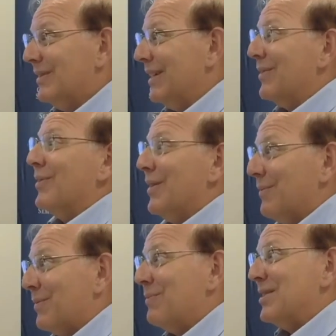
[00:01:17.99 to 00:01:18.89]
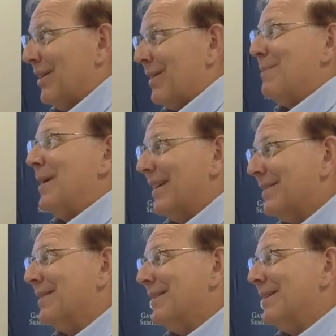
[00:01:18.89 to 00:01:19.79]
later on when we talk about it.
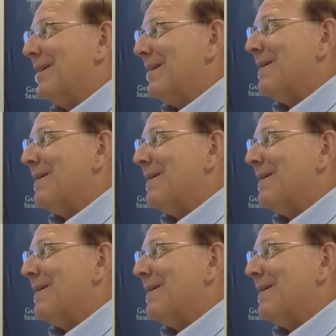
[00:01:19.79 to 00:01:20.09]
Okay.